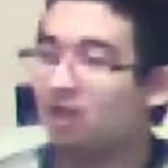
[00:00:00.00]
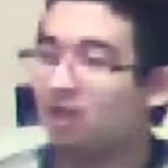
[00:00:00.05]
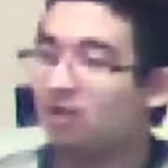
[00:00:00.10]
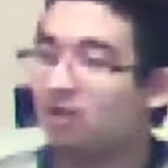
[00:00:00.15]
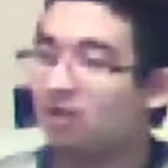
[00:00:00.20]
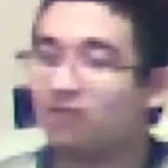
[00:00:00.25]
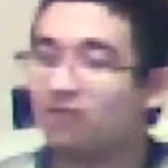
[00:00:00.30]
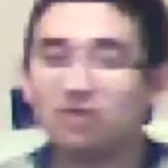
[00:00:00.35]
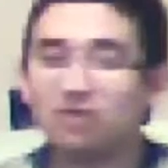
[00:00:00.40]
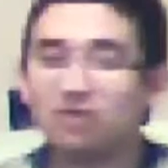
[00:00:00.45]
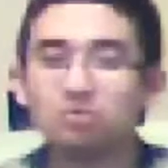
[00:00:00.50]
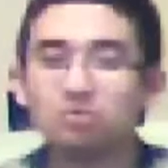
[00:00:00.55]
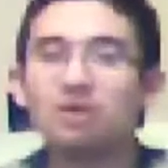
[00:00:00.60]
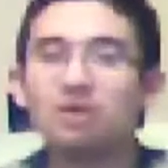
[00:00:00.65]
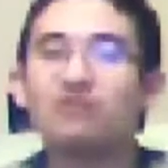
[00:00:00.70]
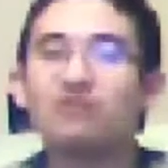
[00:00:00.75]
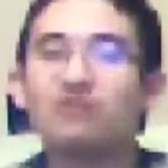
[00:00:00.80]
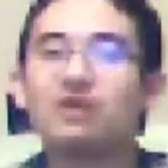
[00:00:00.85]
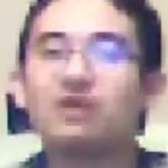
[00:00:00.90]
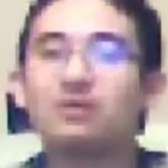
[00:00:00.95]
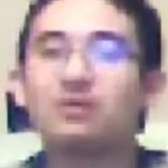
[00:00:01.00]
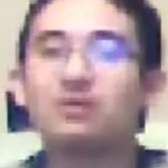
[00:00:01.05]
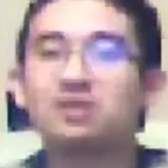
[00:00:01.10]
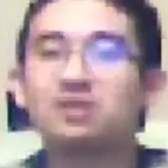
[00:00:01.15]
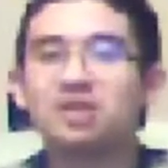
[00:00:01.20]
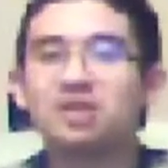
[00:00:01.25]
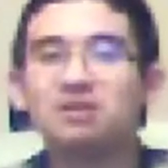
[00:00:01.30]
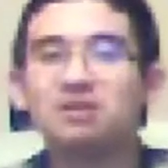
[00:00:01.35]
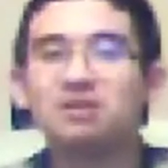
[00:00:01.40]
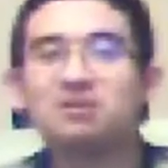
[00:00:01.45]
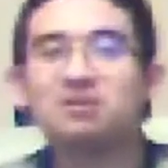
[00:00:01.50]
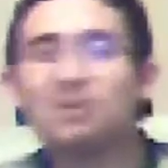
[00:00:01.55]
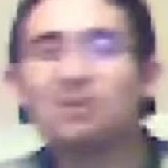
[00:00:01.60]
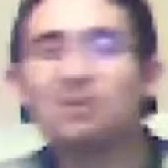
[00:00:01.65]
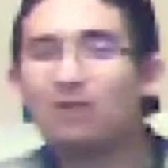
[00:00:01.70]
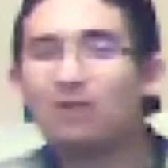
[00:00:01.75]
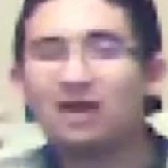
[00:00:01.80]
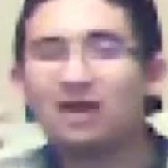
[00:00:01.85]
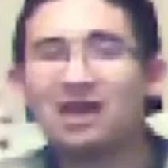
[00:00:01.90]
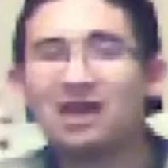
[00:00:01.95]
the first one I found seemed to be
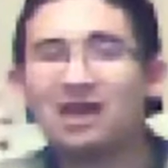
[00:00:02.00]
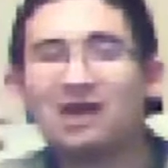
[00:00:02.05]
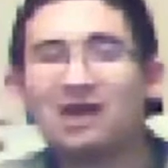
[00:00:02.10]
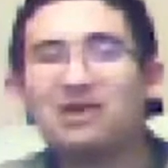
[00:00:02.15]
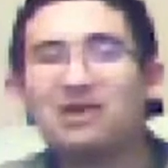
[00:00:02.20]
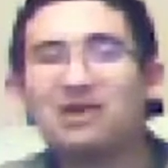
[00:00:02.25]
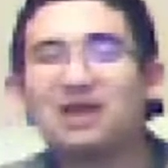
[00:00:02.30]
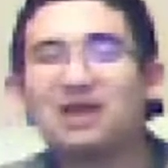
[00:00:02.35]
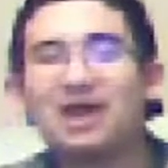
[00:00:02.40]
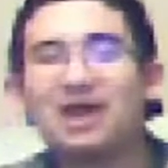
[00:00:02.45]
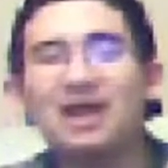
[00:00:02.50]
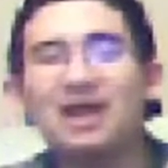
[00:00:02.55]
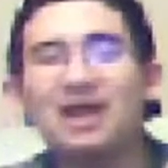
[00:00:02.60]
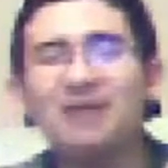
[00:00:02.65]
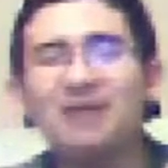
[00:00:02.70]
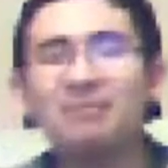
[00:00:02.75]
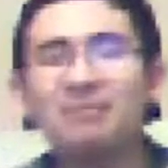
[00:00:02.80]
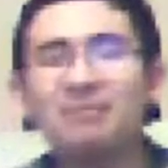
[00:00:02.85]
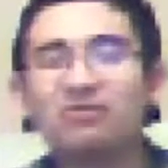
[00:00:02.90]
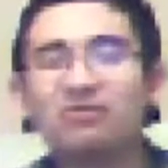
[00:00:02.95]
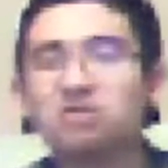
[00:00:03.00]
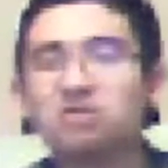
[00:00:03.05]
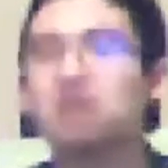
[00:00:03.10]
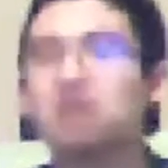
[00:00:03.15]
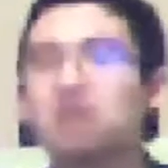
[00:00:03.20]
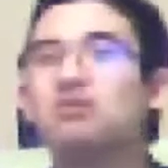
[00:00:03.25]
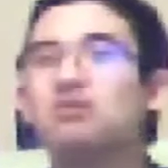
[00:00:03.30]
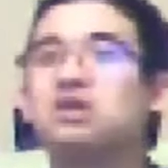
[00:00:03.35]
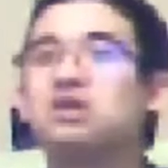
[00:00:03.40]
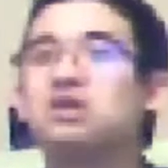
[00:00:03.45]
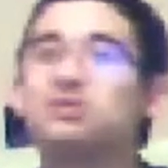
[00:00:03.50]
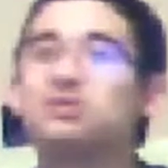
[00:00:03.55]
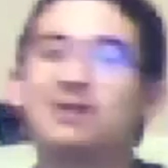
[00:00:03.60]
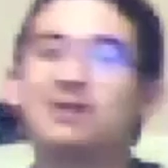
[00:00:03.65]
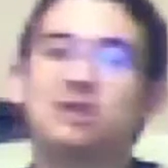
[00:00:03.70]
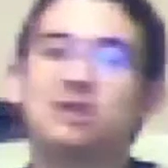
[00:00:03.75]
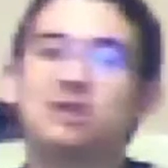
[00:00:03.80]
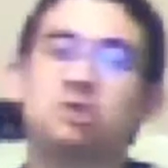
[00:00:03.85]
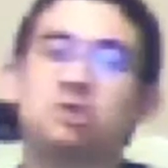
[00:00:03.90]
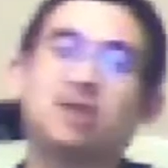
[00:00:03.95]
working okay, but for some reason when
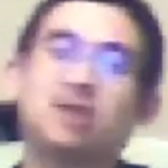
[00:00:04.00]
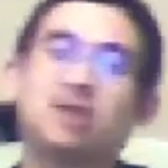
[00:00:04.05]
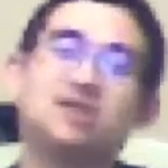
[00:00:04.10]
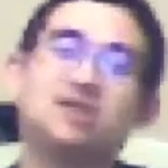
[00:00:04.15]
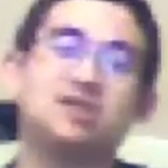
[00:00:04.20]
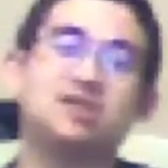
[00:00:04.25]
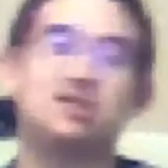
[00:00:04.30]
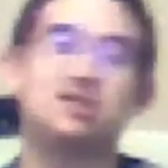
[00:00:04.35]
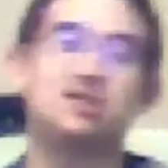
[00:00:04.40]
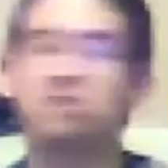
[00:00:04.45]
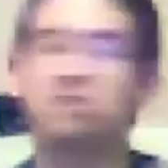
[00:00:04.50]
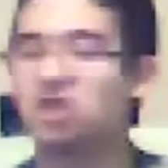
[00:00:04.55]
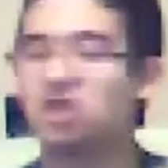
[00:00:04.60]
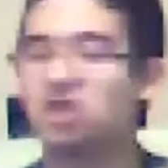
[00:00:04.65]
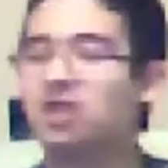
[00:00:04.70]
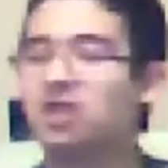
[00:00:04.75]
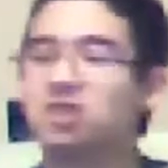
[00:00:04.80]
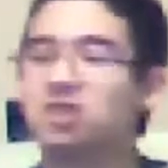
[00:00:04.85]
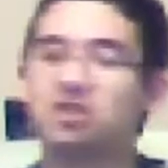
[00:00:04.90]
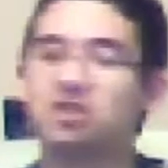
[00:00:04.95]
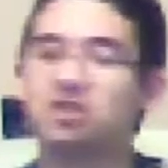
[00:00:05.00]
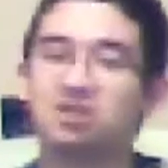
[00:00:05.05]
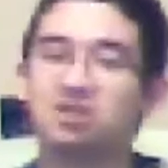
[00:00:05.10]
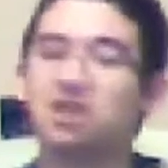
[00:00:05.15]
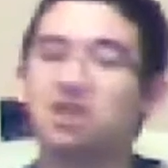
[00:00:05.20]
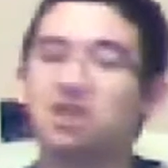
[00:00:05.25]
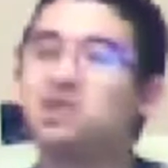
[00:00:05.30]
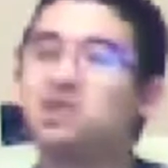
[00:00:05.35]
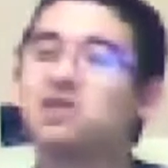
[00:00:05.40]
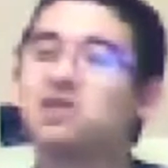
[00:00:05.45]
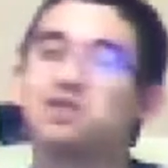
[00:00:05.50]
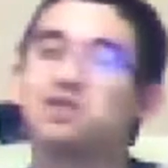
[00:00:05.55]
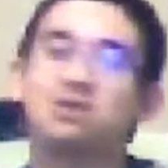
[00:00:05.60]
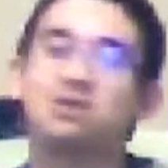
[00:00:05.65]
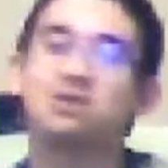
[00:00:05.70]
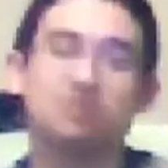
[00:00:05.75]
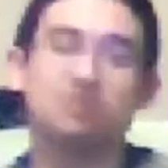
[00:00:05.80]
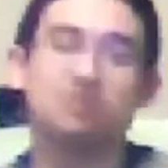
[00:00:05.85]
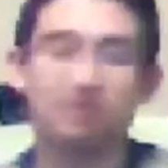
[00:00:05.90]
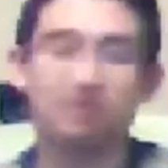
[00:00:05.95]
I tried changing settings
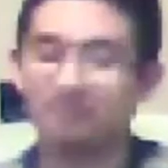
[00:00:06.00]
and